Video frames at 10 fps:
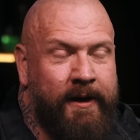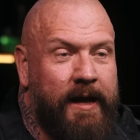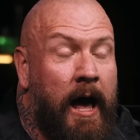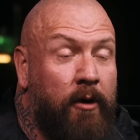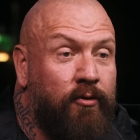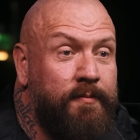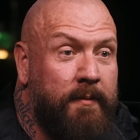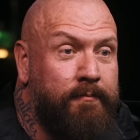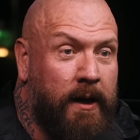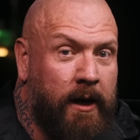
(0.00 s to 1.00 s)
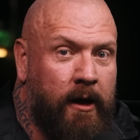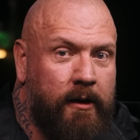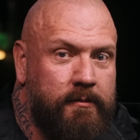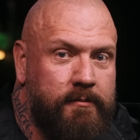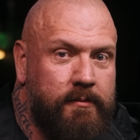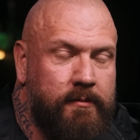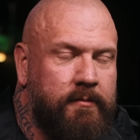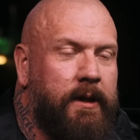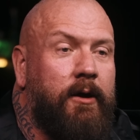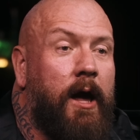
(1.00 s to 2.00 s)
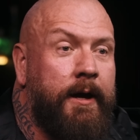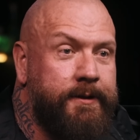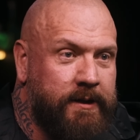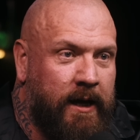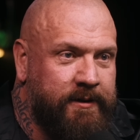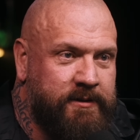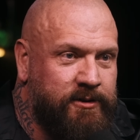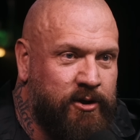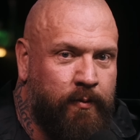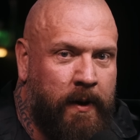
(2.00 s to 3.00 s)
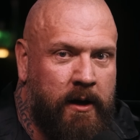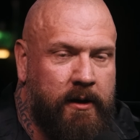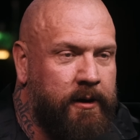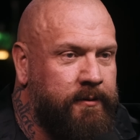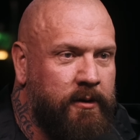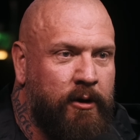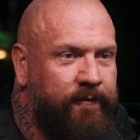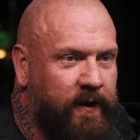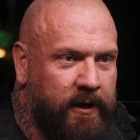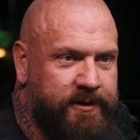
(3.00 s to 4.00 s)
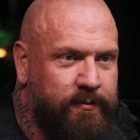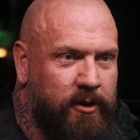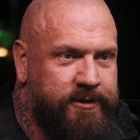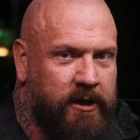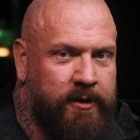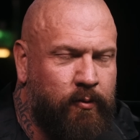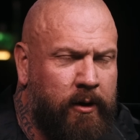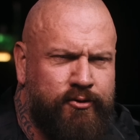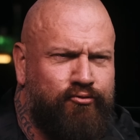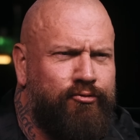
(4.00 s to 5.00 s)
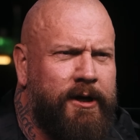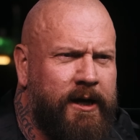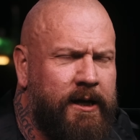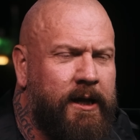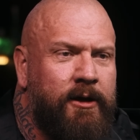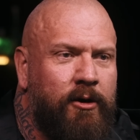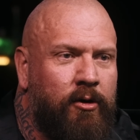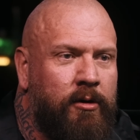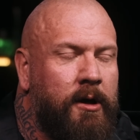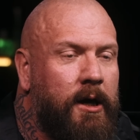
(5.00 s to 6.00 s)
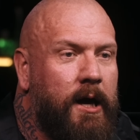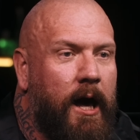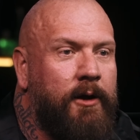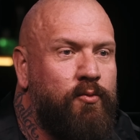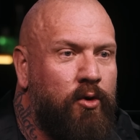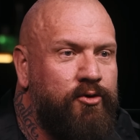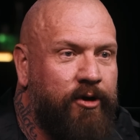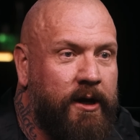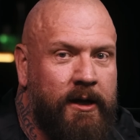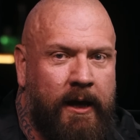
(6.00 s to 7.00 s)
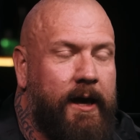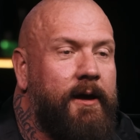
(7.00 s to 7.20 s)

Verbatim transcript: And I remember like idolizing Tupac and loving his music when I was really young and wondering like